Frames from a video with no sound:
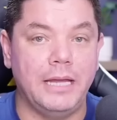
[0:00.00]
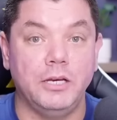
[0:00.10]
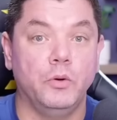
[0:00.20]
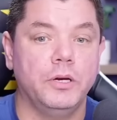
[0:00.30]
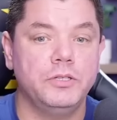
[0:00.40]

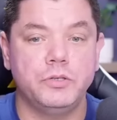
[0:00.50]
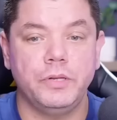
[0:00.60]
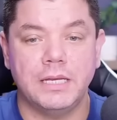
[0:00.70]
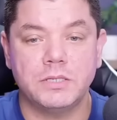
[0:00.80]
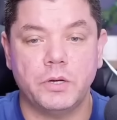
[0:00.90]
And in order to
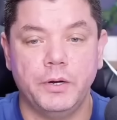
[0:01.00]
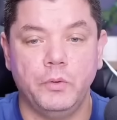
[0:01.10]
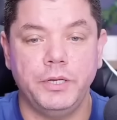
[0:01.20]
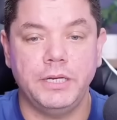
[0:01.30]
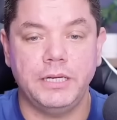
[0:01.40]
do that, sorry,
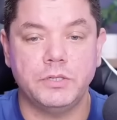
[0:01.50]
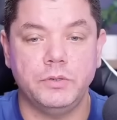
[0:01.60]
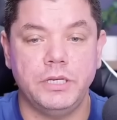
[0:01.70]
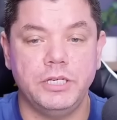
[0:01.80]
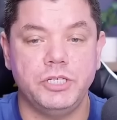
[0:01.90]
all you need to
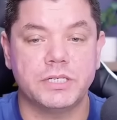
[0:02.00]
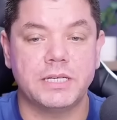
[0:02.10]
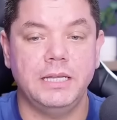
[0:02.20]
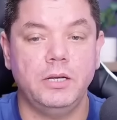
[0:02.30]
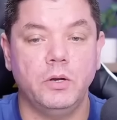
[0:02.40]
do is
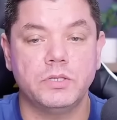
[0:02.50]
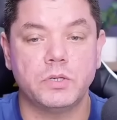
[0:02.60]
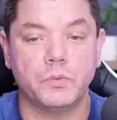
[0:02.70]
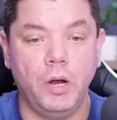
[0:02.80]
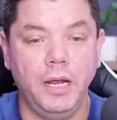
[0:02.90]
just click on
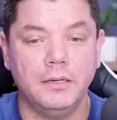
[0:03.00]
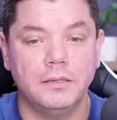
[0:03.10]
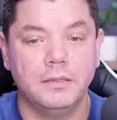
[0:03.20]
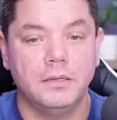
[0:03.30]
to write.